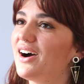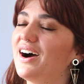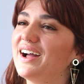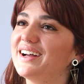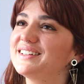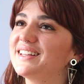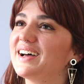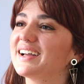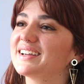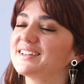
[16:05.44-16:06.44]
I had
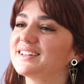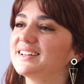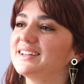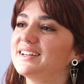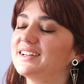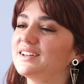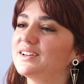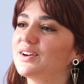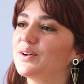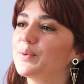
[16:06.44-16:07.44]
like,
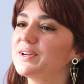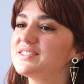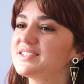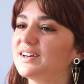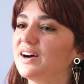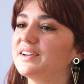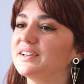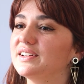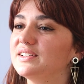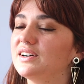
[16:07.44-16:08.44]
when it
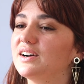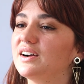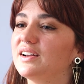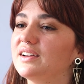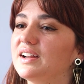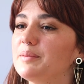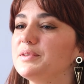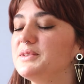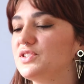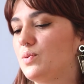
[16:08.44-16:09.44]
started, it
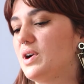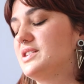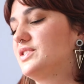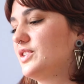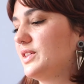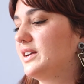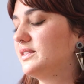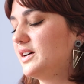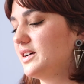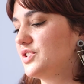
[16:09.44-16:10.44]
happened to me twice. So like
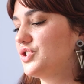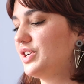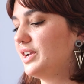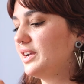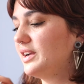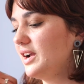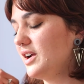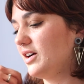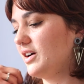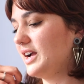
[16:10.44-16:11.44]
last year
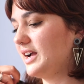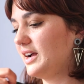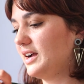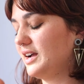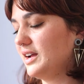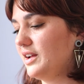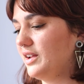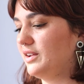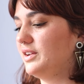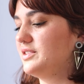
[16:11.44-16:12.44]
I
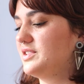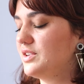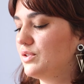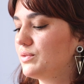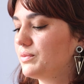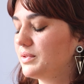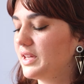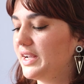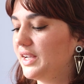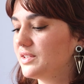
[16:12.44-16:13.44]
had a single
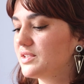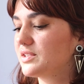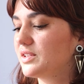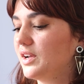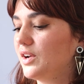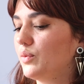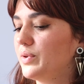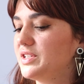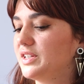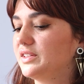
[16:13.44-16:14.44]
release.
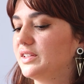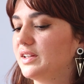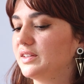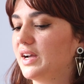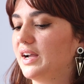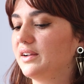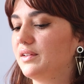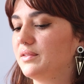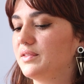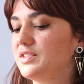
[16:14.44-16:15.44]
We did
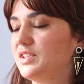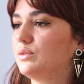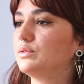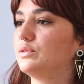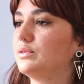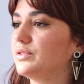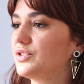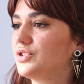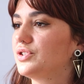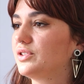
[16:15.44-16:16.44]
like the single
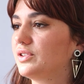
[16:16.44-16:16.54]
launch